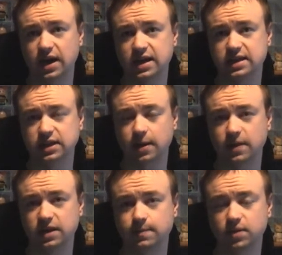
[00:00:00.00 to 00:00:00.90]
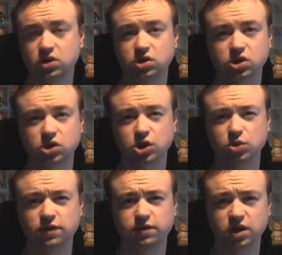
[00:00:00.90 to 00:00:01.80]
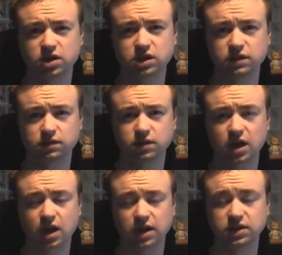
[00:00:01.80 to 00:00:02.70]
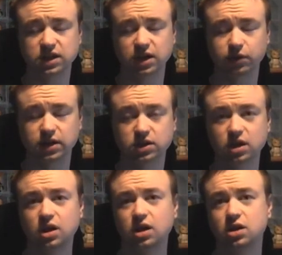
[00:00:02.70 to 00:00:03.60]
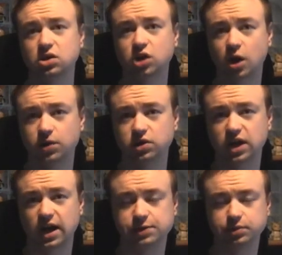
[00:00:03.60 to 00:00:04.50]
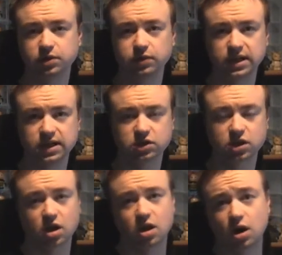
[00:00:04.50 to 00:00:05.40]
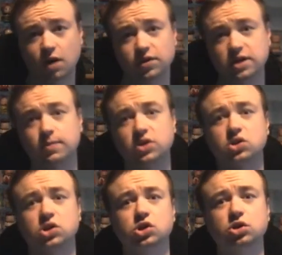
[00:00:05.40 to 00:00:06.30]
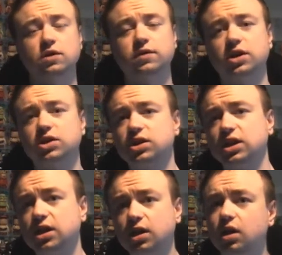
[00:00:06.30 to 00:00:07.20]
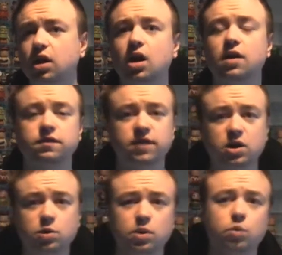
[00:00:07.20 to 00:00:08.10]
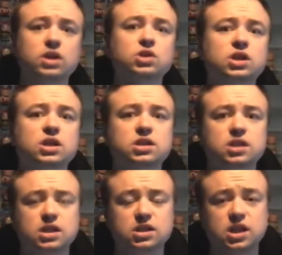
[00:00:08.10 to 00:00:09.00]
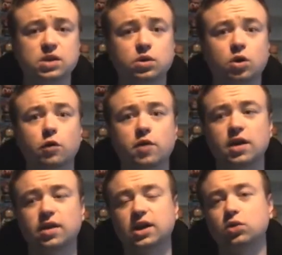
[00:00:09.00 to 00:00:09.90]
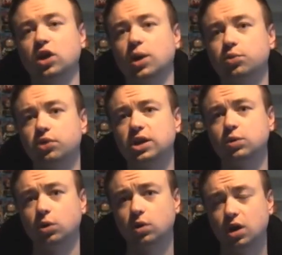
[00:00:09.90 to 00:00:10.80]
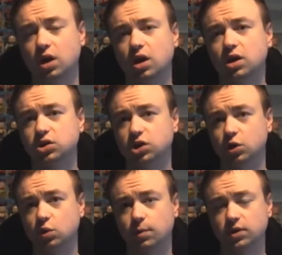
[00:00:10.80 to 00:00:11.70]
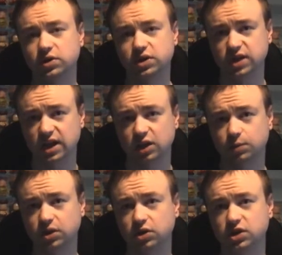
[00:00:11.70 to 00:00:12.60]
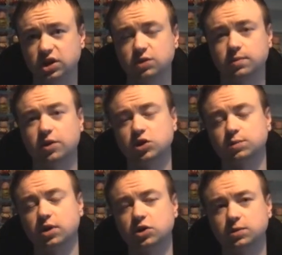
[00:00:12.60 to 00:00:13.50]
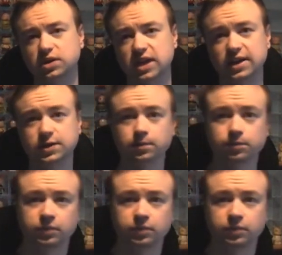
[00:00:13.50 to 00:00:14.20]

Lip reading: is the Monsters University series, to coincide with the release of the Monsters University film, which is the sequel, or rather they call it a prequel to Monsters Inc., because it's supposed to be set